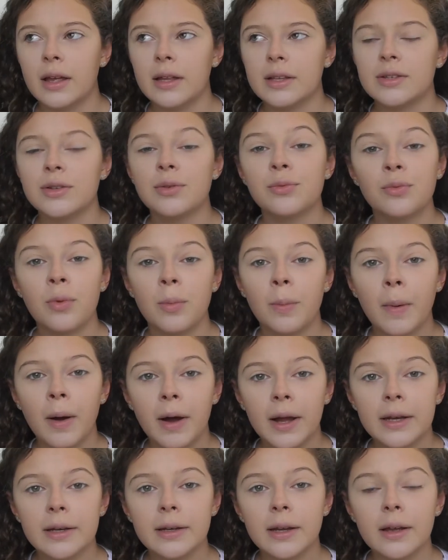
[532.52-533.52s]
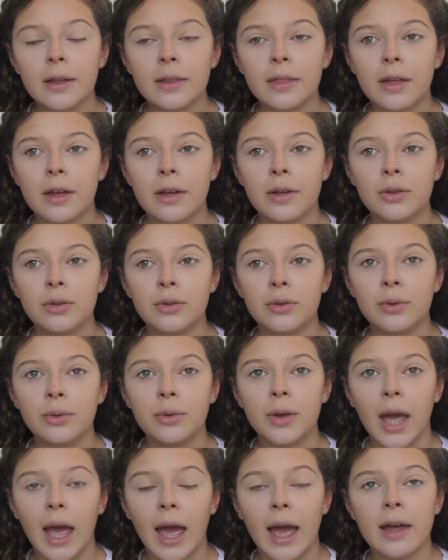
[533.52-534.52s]
It's a reminder that
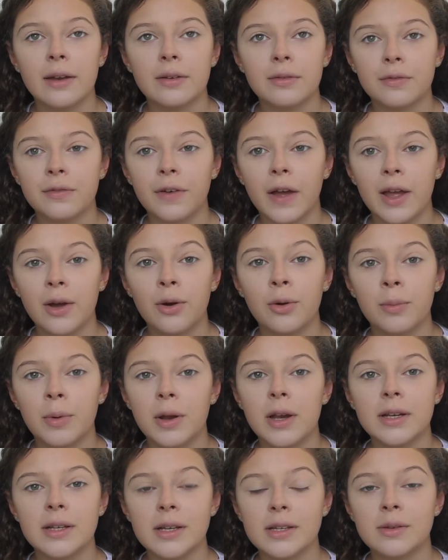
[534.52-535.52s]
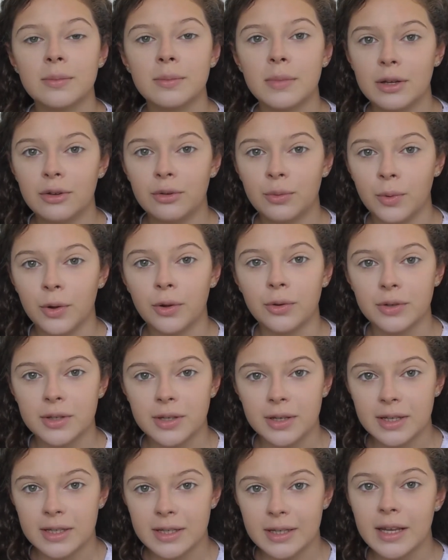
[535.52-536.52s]
you can fail, but it doesn't mean you won't
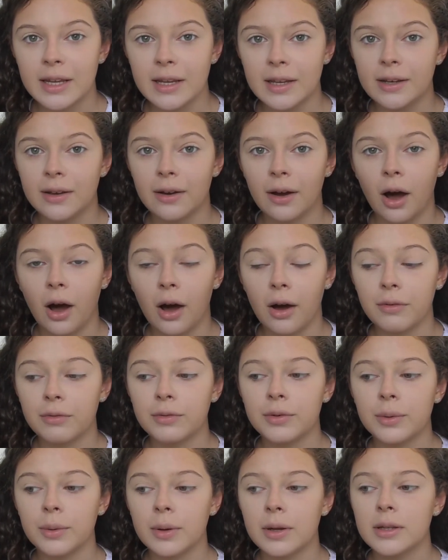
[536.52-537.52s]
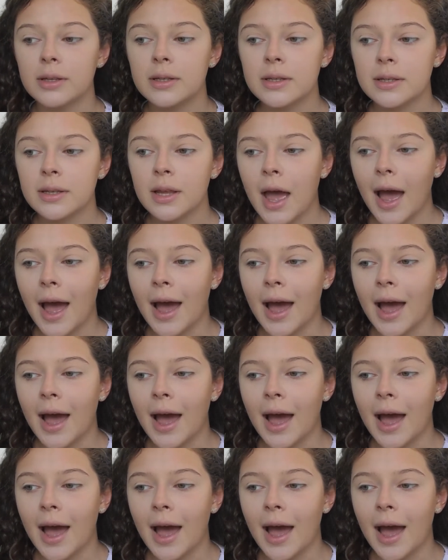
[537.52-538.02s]
succeed afterwards.